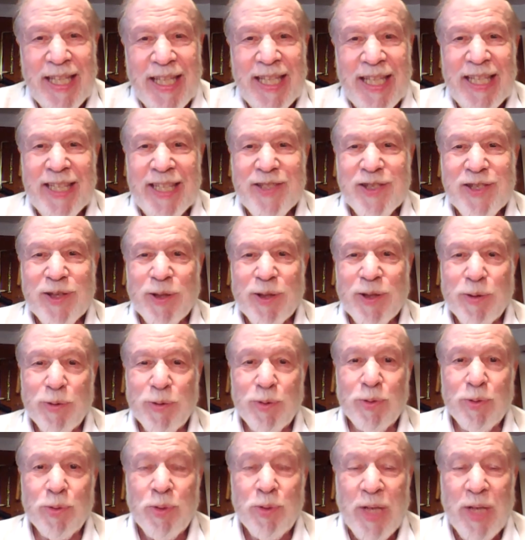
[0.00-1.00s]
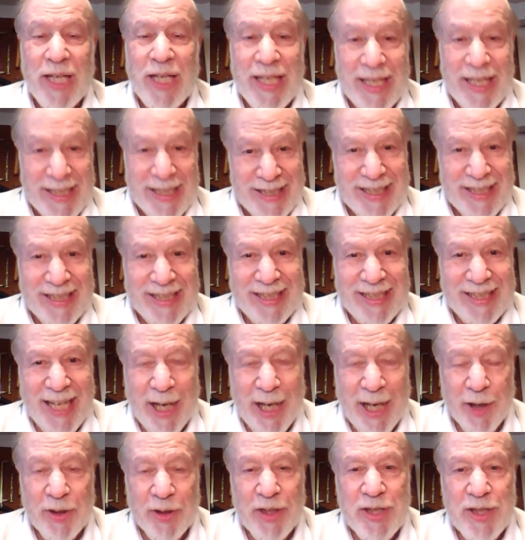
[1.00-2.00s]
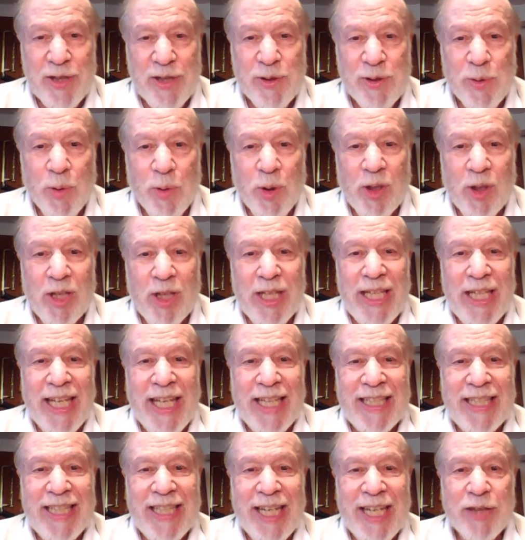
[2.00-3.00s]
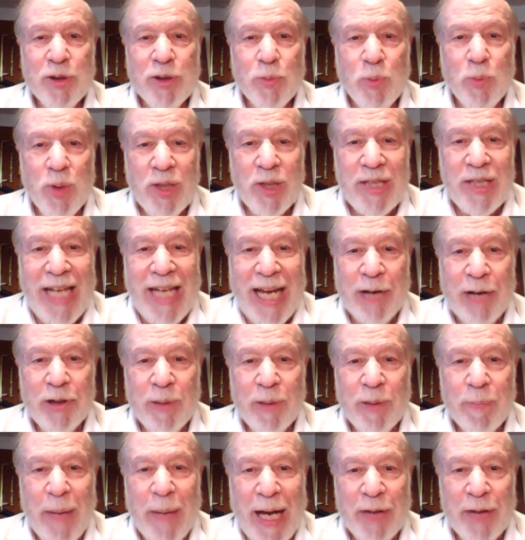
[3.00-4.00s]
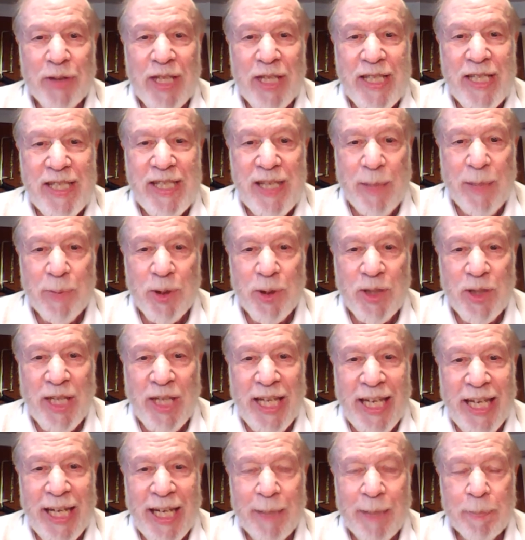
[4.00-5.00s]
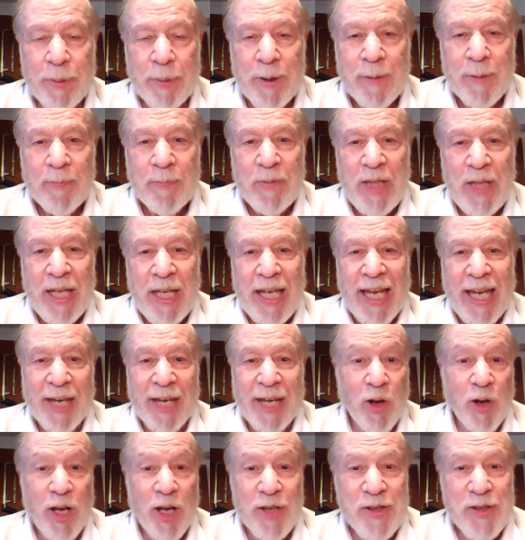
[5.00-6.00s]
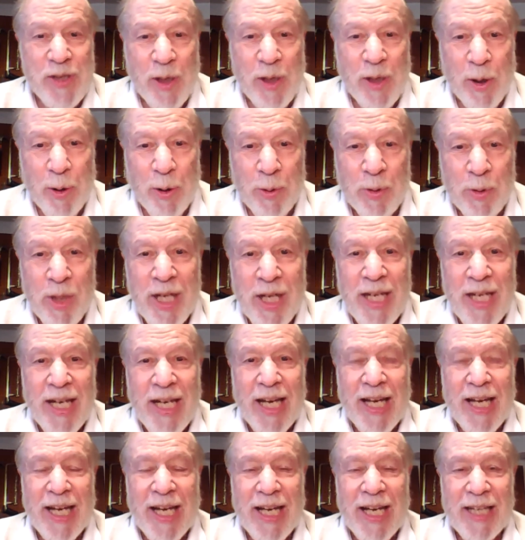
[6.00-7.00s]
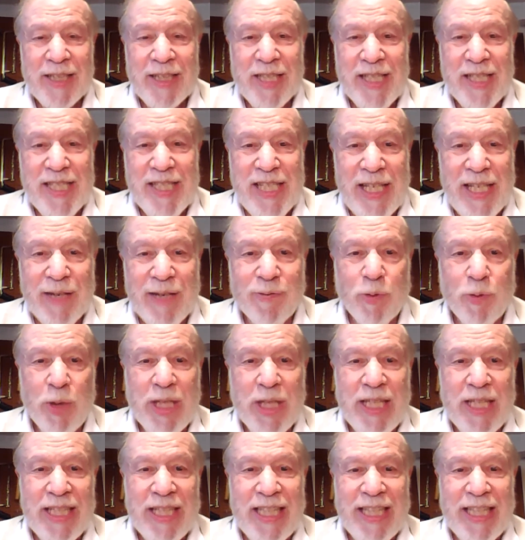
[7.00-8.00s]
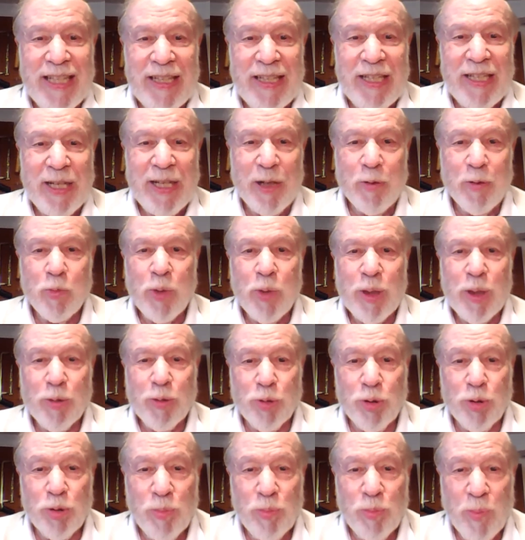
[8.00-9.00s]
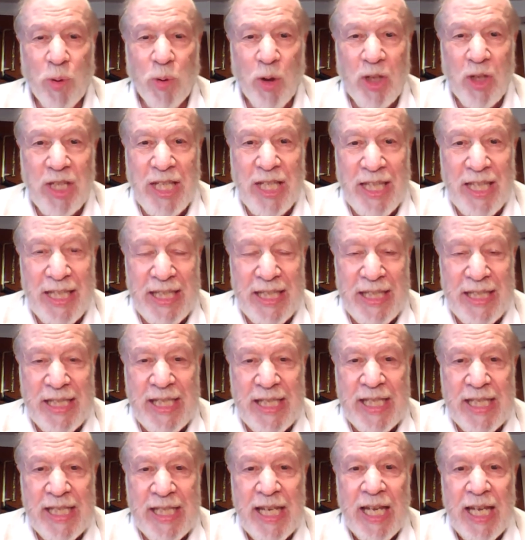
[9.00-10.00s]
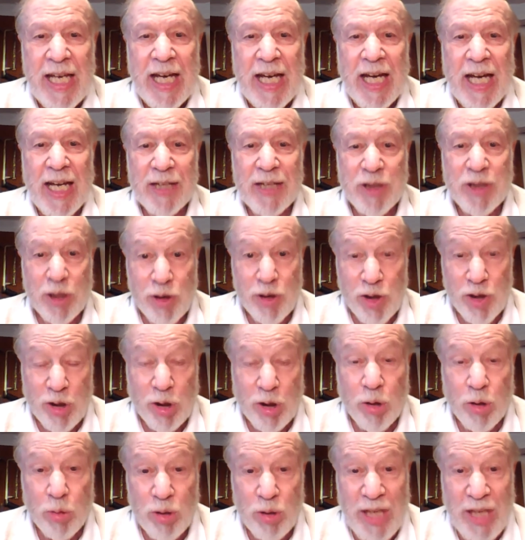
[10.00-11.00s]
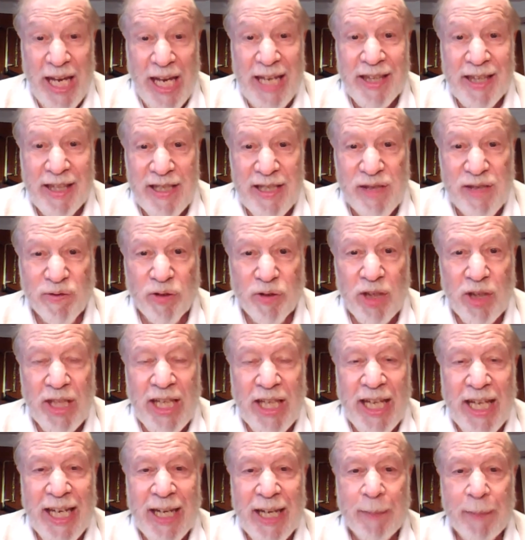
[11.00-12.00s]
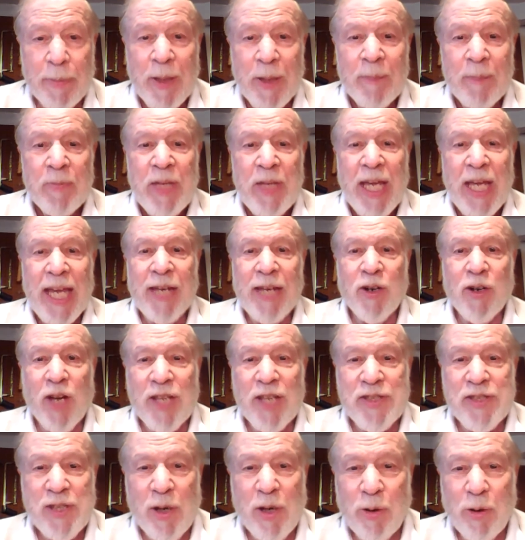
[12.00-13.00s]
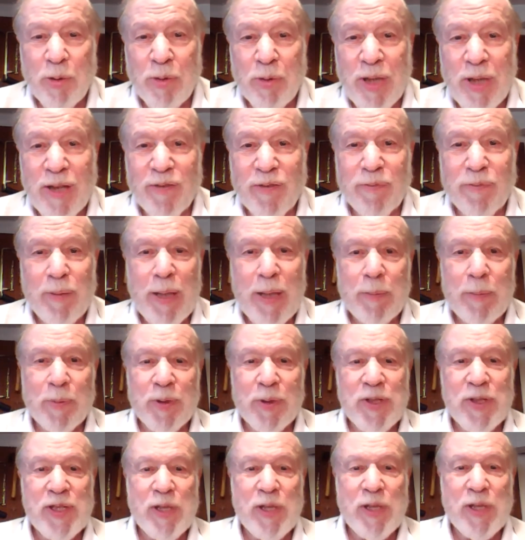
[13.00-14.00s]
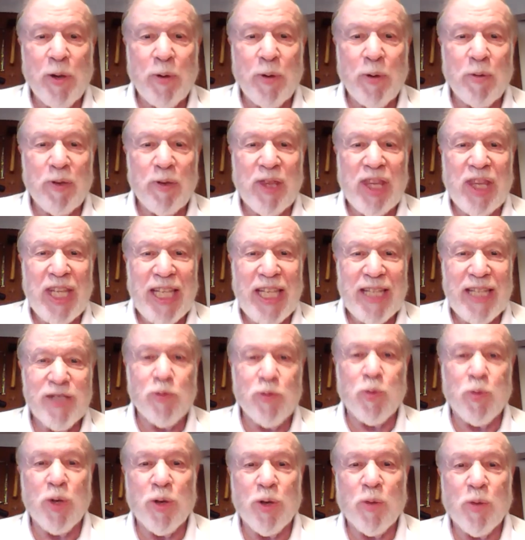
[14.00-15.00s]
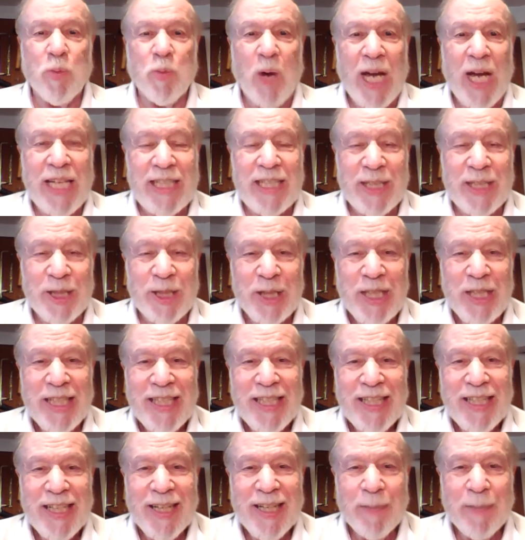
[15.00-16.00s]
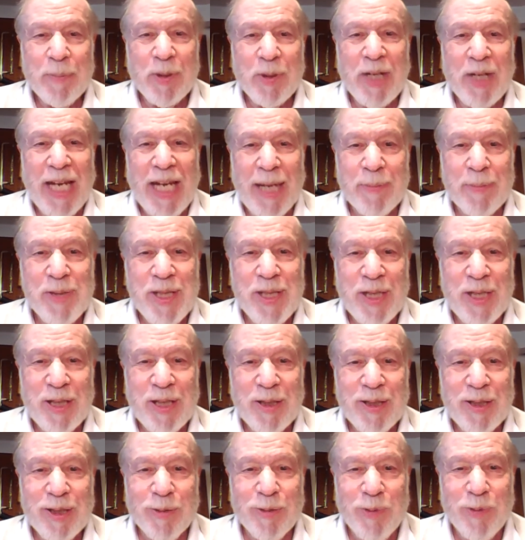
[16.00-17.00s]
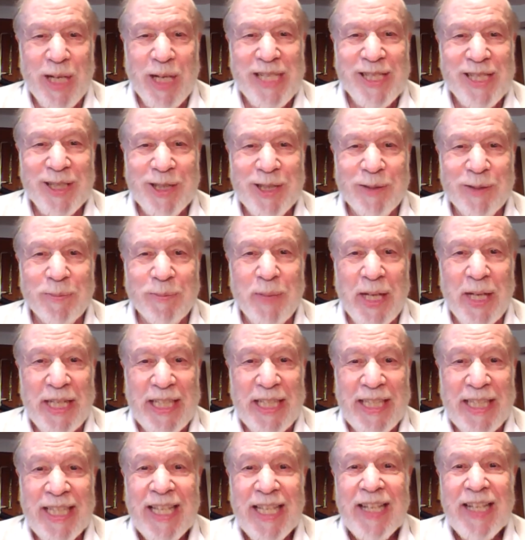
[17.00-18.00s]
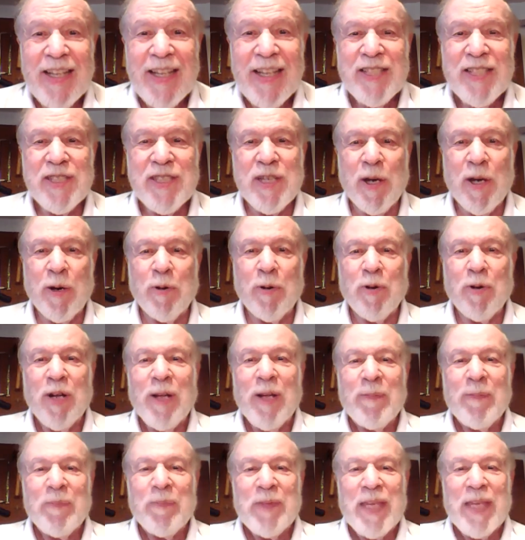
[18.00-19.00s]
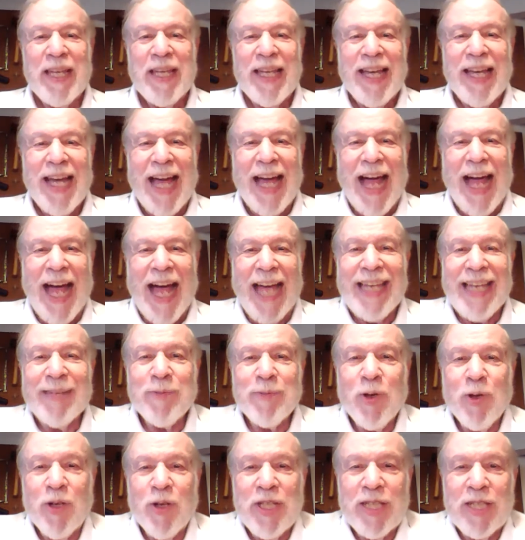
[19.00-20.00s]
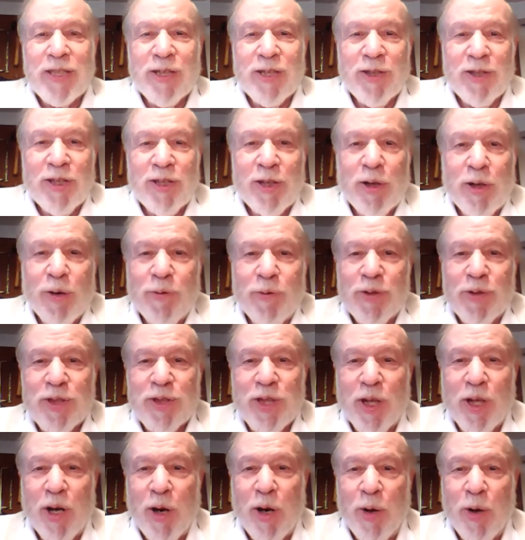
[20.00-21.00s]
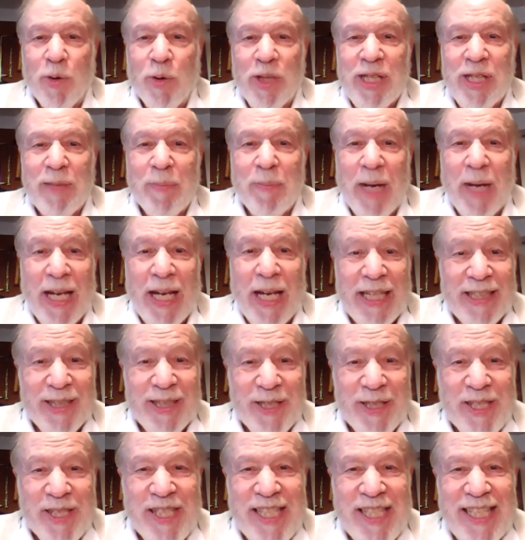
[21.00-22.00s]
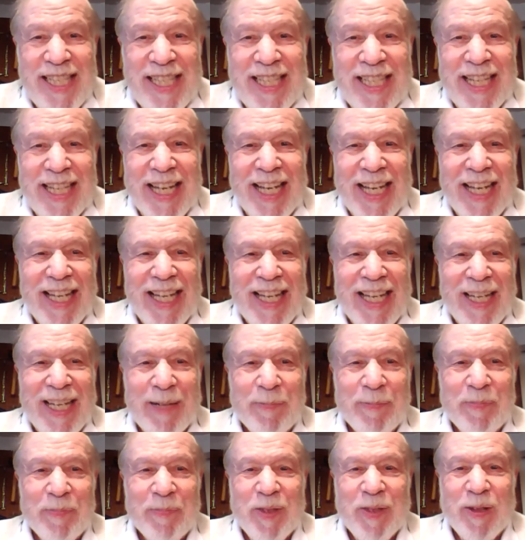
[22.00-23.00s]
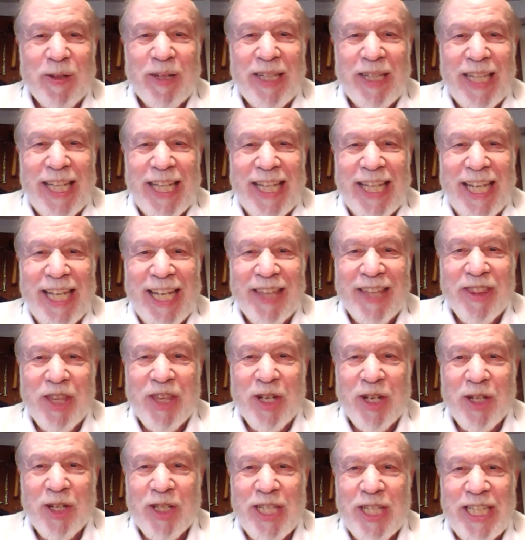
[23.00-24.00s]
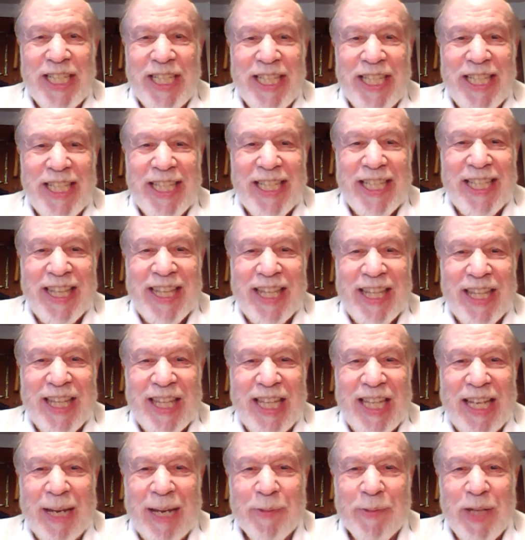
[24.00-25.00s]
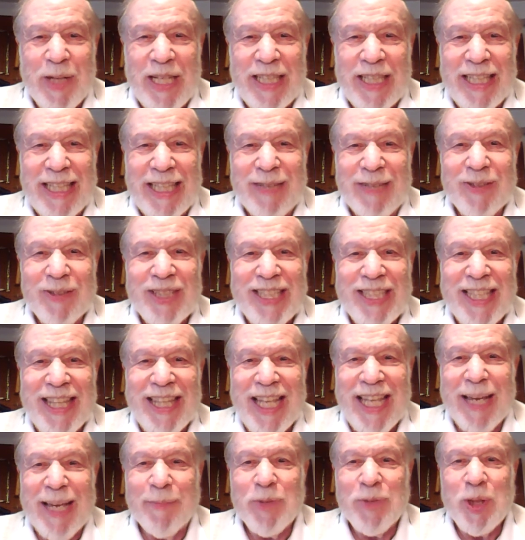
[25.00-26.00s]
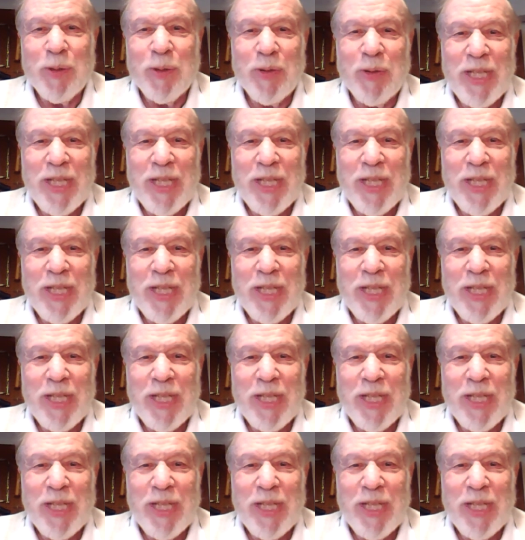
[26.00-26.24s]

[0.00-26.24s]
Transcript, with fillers: is to tell the story and get the word out about the summer camp and also uh, to see if we can, you know, recruit more kids uh, to, to take this free camp. And also if people so think it's worthwhile, uh, perhaps to, to raise a little money. So I am going to turn it over to Owen and Miles. Um, and they're going to, I'm going to leave it to them to